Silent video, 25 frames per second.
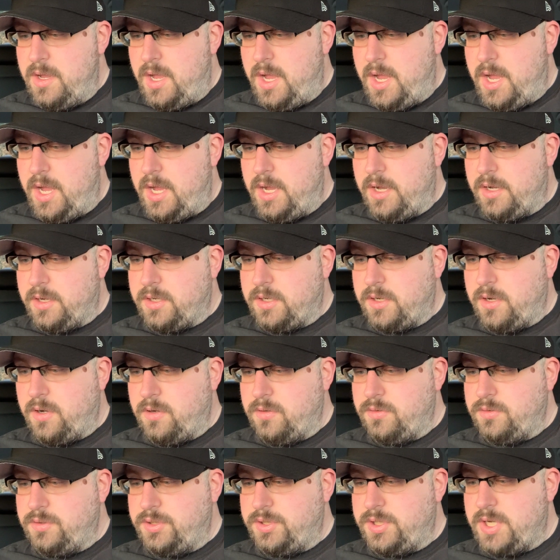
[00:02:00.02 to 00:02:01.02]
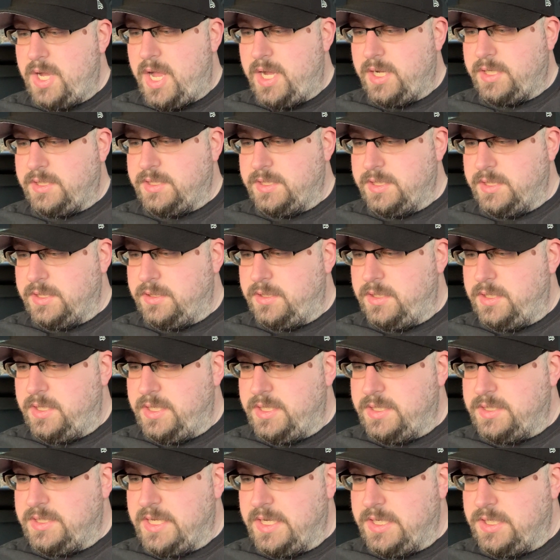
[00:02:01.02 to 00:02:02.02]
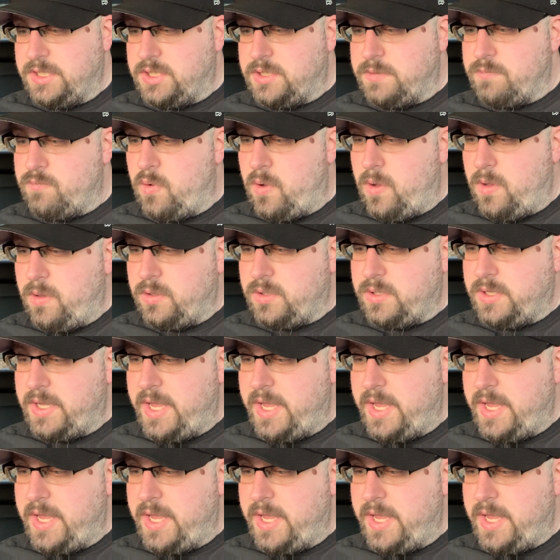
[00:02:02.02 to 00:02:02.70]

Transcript: Coshocton is a small